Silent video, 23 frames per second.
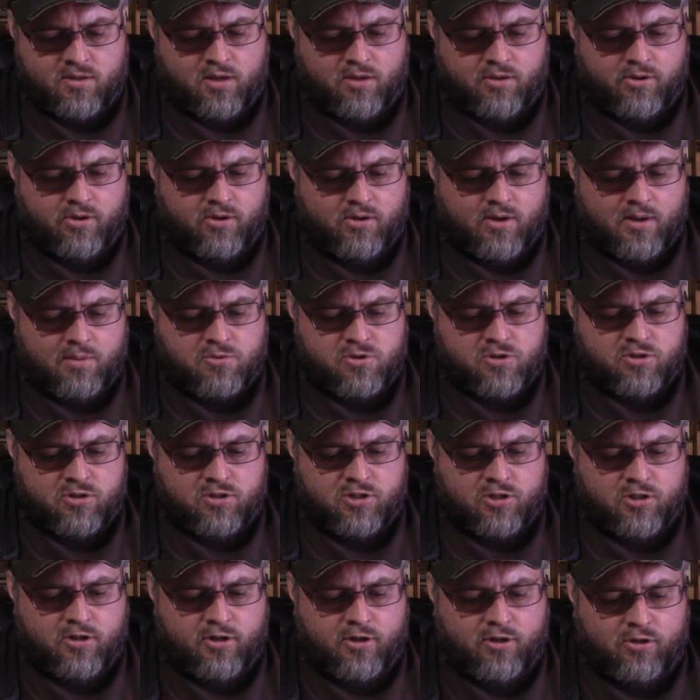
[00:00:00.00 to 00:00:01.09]
Although I'm
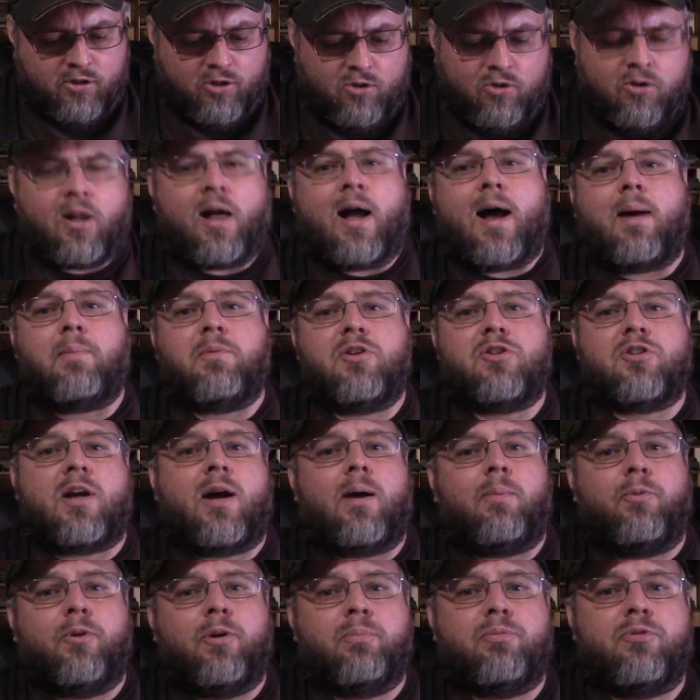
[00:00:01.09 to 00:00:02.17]
sure your local hobby
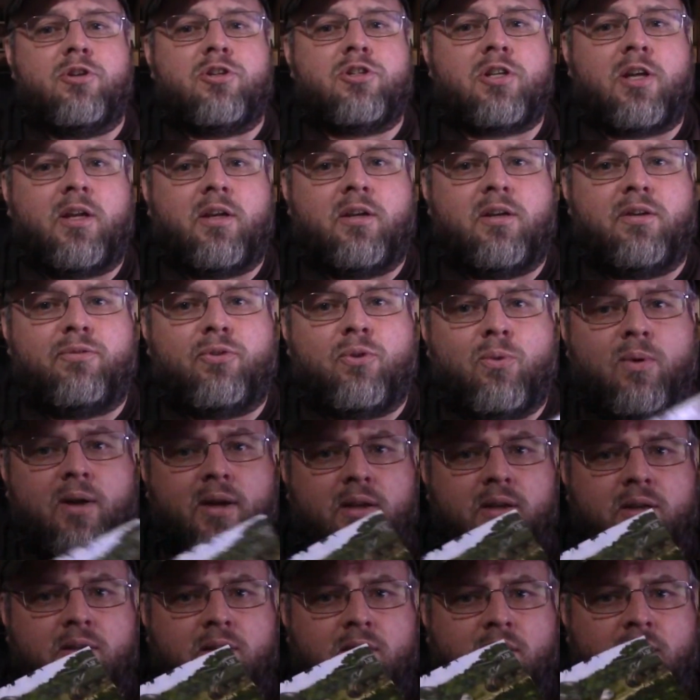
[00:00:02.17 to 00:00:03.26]
shop would appreciate it if you went
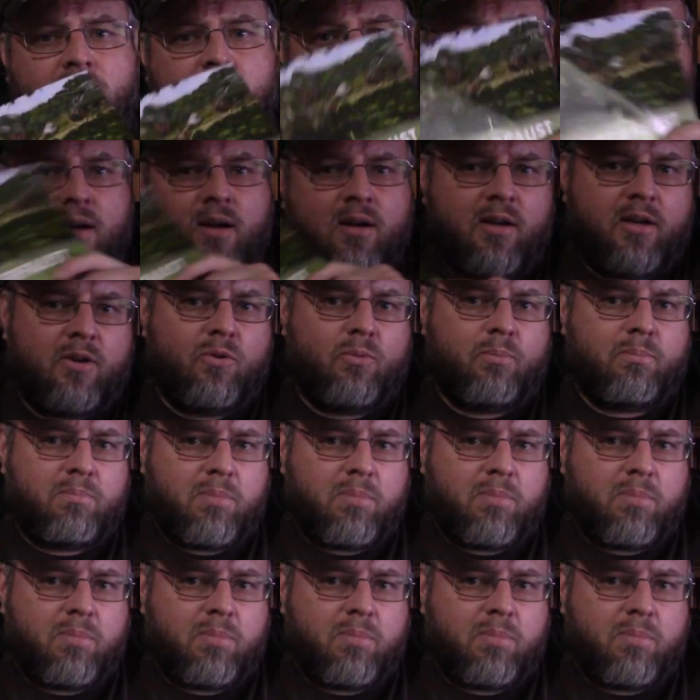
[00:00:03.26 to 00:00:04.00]
in there and